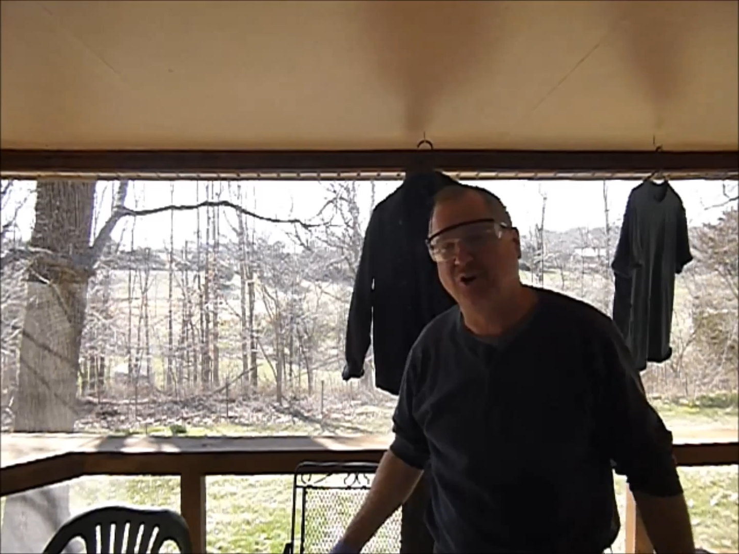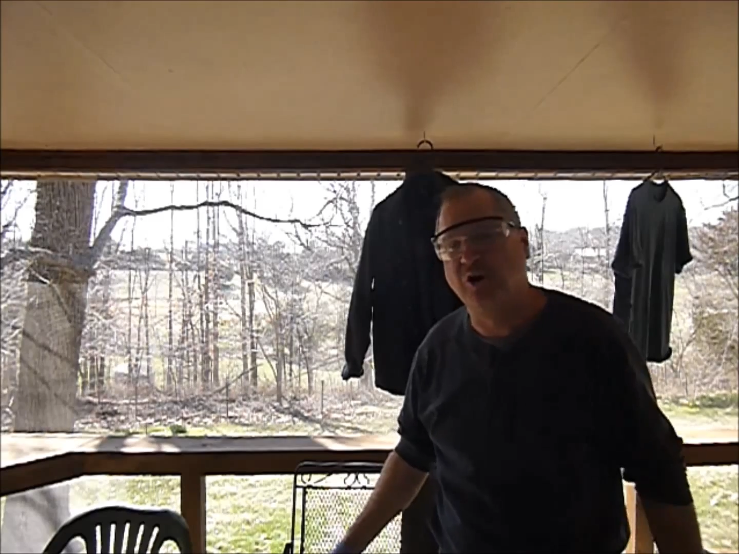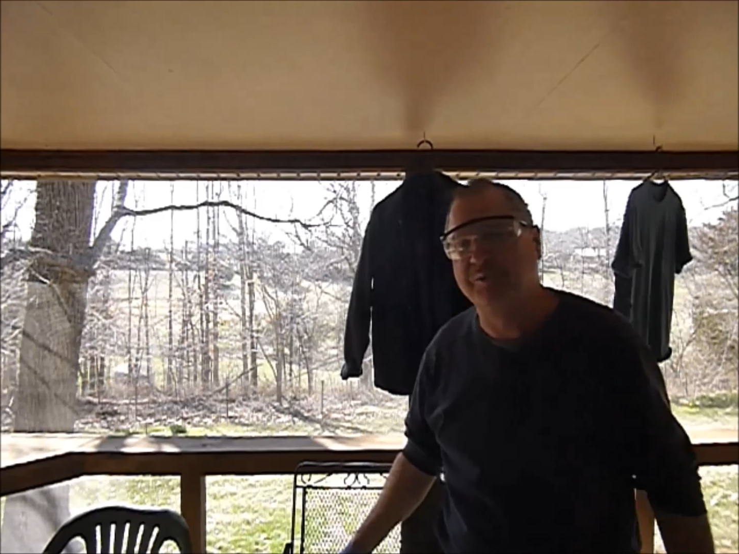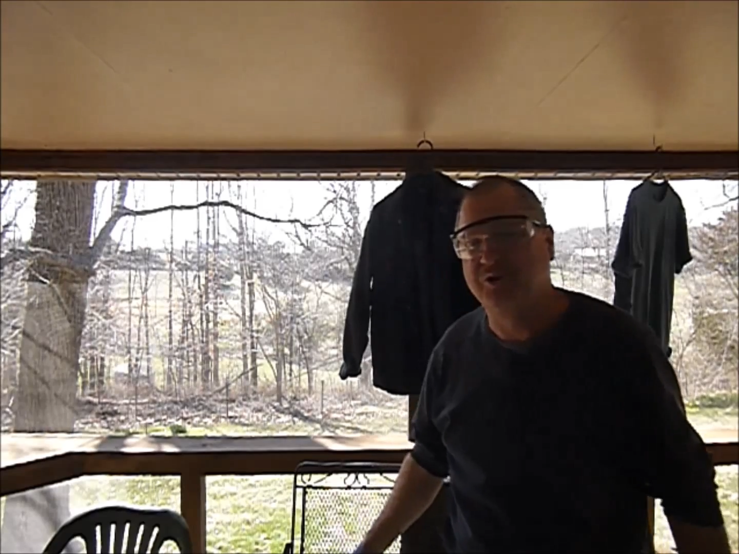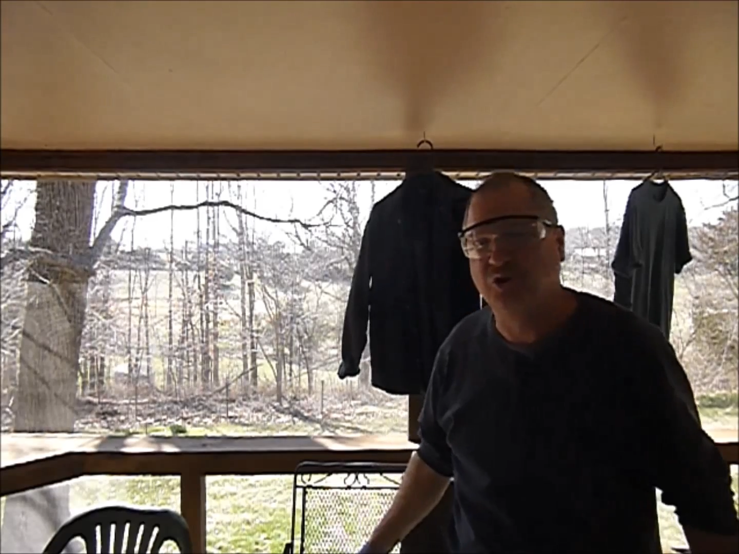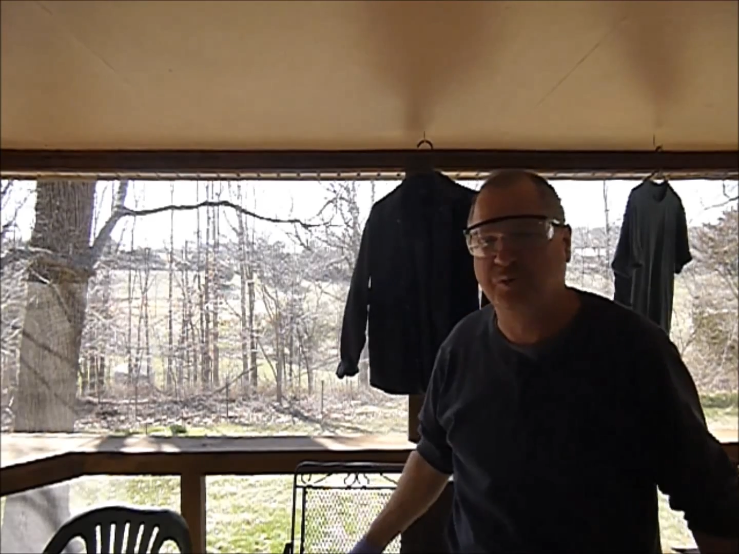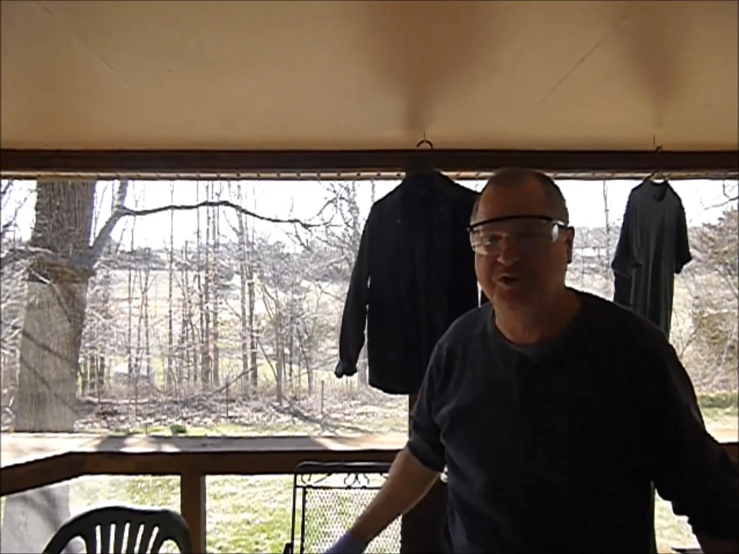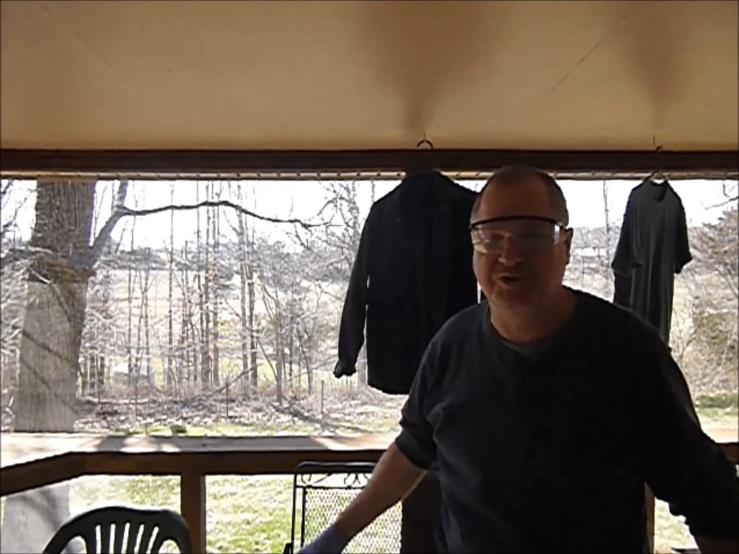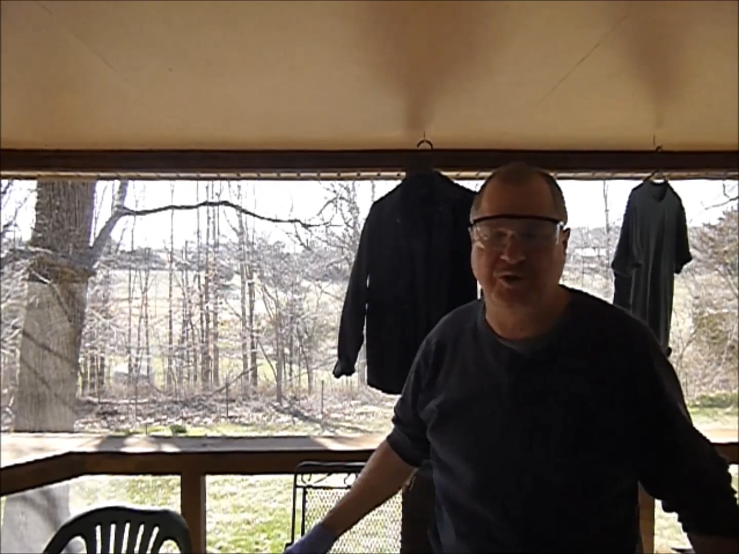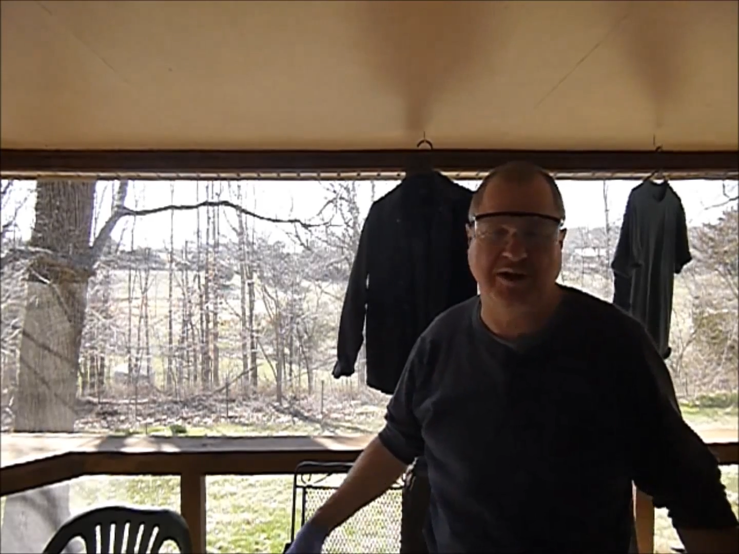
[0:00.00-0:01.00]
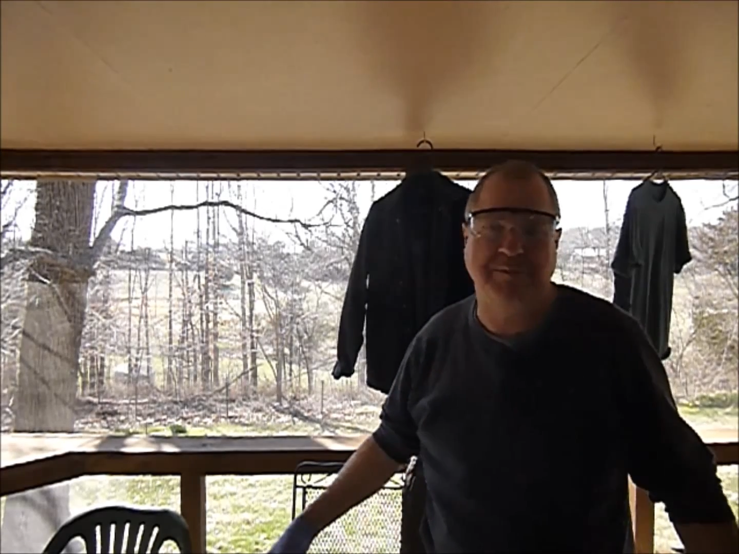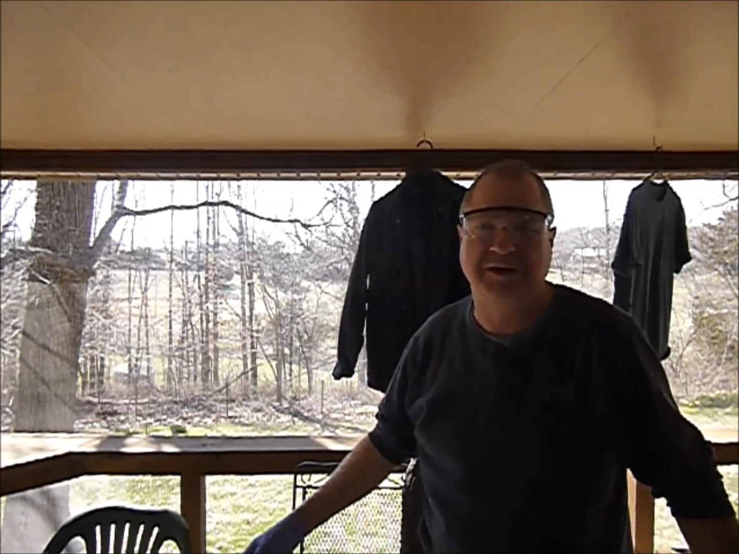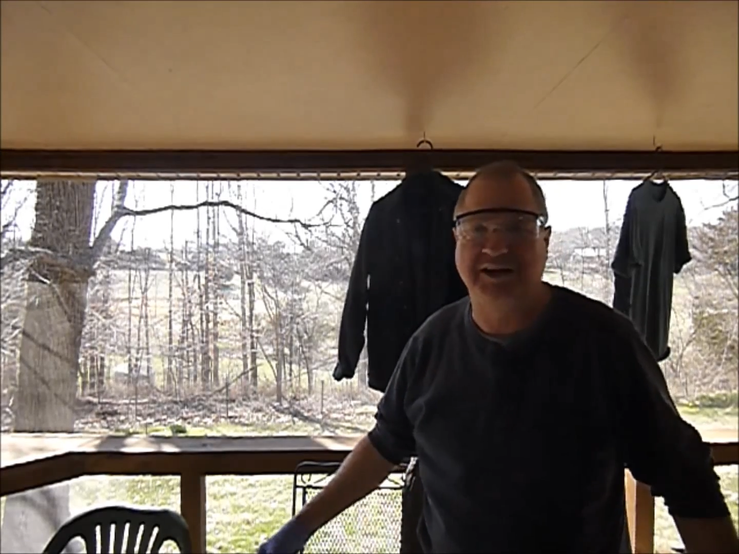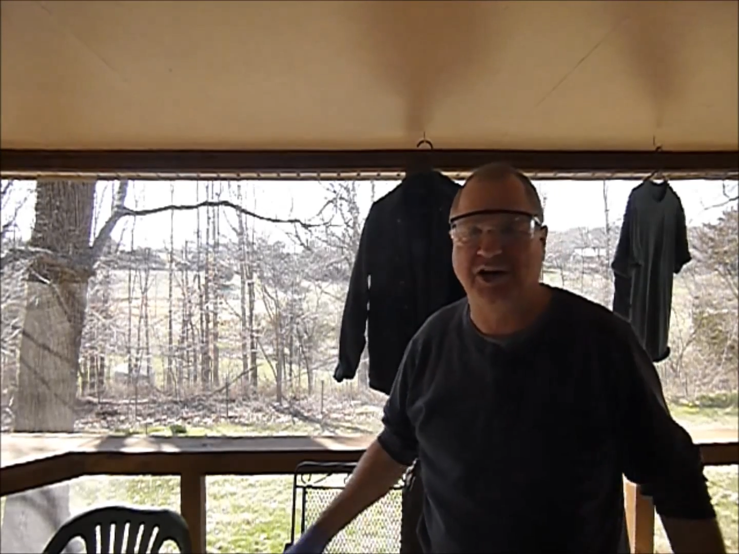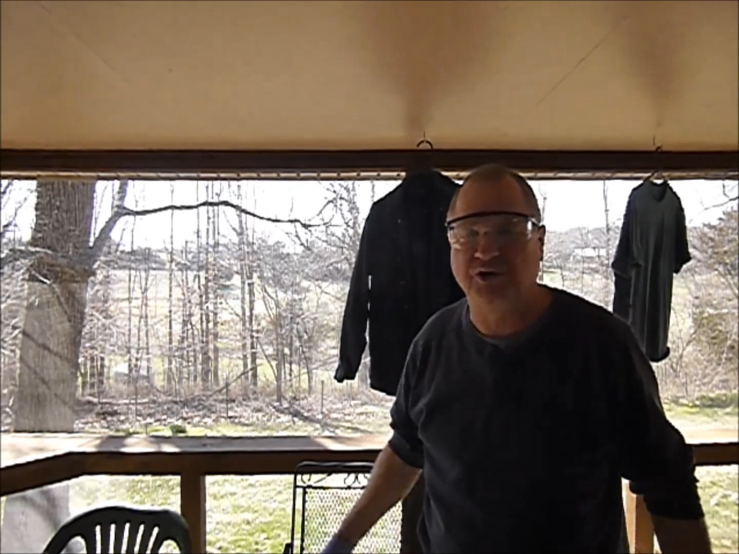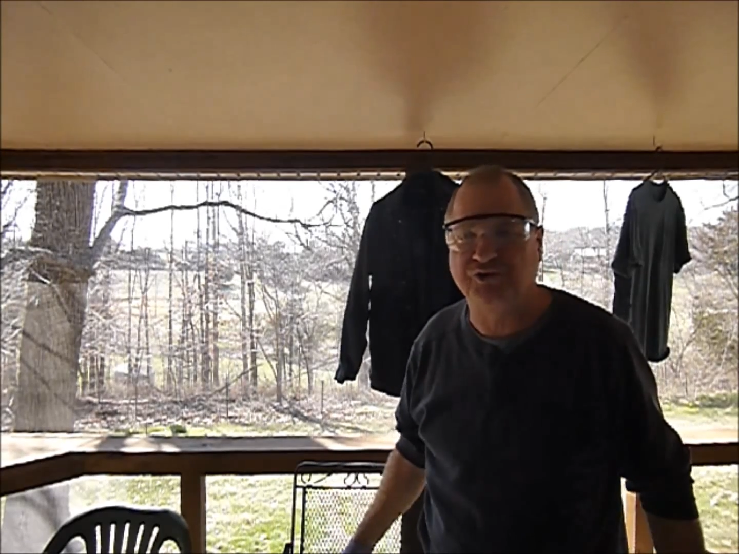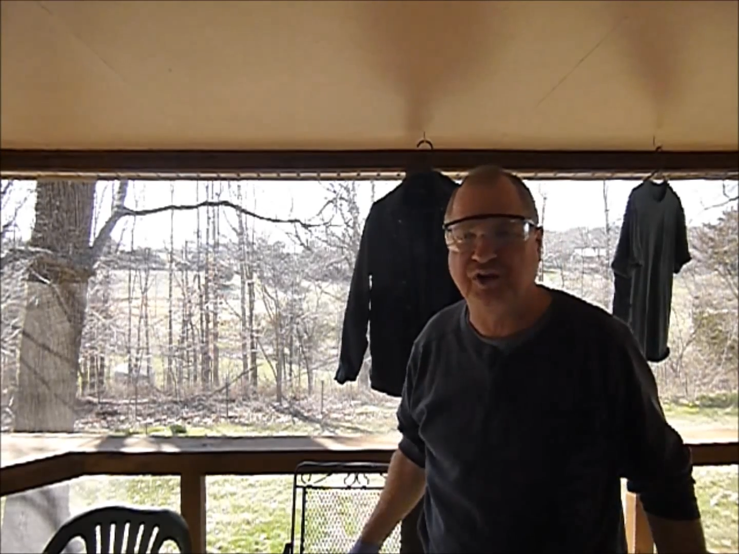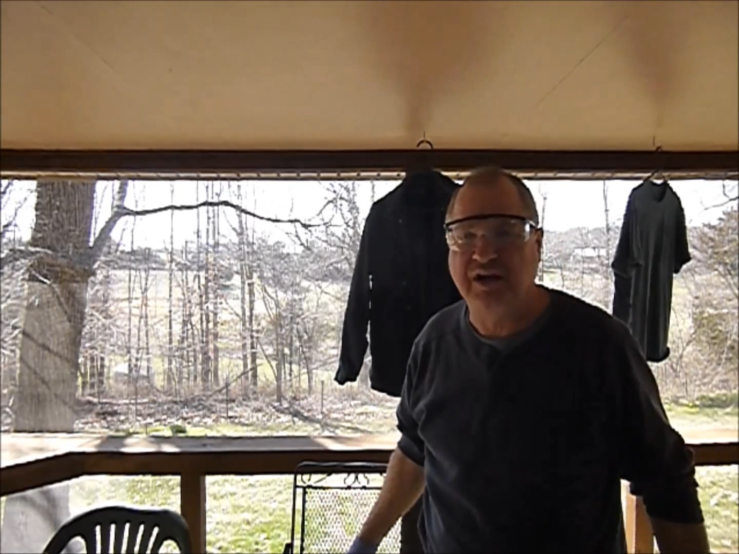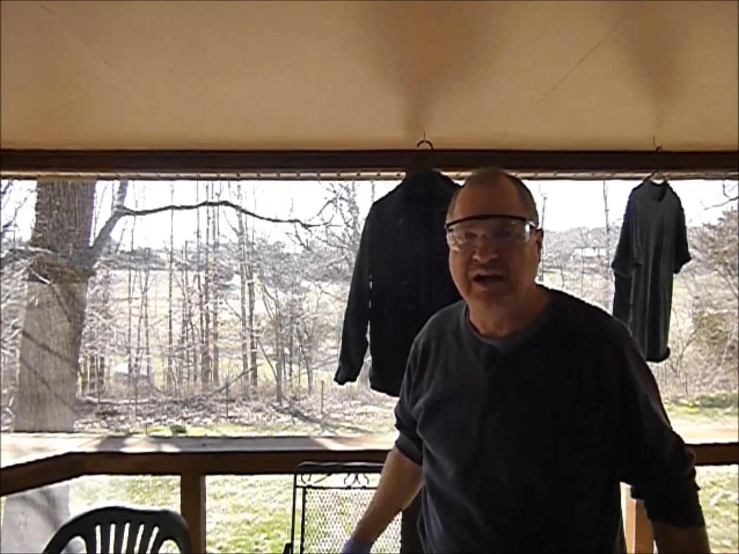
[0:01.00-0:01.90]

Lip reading: harm to humans or anybody else.